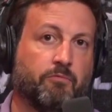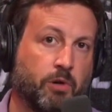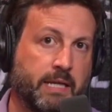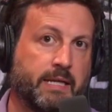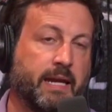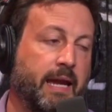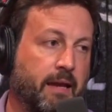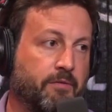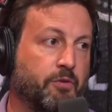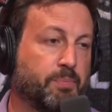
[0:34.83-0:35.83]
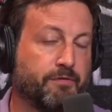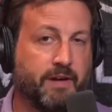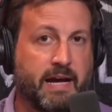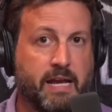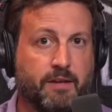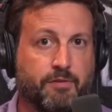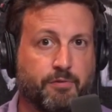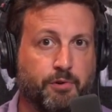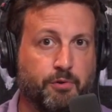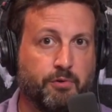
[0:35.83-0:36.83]
what he can to provide it
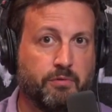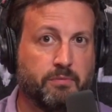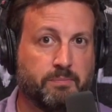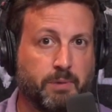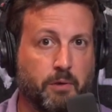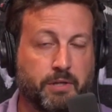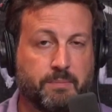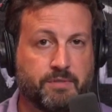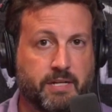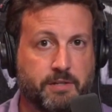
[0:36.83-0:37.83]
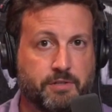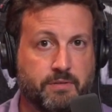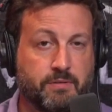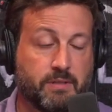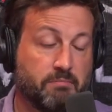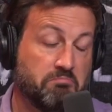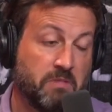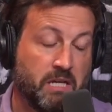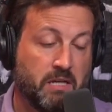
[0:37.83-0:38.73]
through podium sessions and